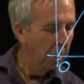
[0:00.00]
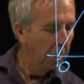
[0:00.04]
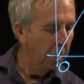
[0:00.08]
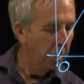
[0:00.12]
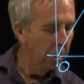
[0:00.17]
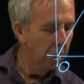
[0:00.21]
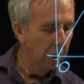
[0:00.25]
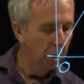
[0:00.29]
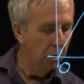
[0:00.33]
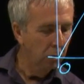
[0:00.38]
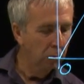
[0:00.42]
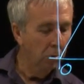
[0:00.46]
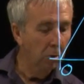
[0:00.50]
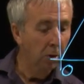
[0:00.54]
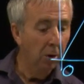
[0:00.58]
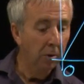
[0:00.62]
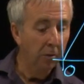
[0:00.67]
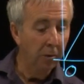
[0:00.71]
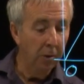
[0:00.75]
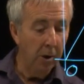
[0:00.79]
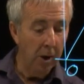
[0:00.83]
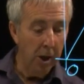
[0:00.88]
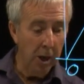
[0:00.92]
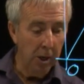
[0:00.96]
The integral
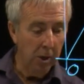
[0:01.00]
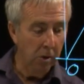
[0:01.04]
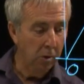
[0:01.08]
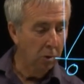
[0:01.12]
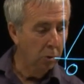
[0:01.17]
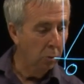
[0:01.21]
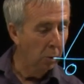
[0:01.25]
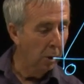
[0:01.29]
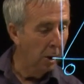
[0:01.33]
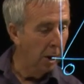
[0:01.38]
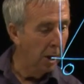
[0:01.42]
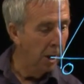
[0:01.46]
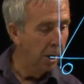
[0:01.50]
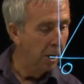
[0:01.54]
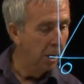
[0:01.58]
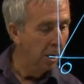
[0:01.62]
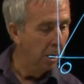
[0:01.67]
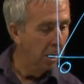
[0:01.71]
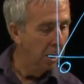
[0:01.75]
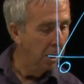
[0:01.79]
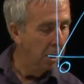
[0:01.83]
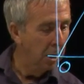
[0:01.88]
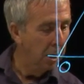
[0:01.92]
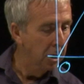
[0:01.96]
of x squared
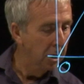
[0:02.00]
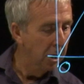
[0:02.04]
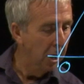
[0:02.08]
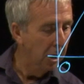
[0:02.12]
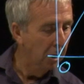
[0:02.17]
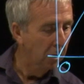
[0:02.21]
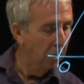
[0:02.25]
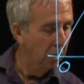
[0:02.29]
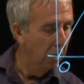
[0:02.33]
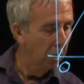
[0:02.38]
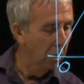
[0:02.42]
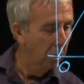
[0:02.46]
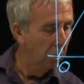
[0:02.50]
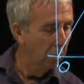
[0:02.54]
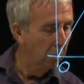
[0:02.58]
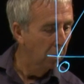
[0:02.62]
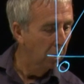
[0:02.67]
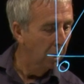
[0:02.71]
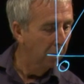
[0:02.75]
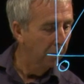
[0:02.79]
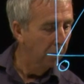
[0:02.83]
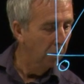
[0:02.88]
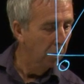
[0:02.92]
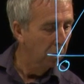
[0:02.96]
is x cubed
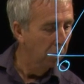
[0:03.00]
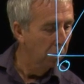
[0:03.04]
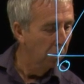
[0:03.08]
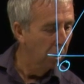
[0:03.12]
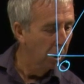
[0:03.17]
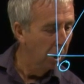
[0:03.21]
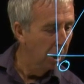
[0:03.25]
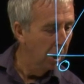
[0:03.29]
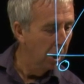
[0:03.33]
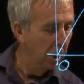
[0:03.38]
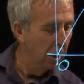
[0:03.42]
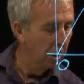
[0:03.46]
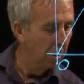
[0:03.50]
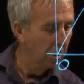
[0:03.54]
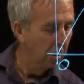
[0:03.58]
over 3.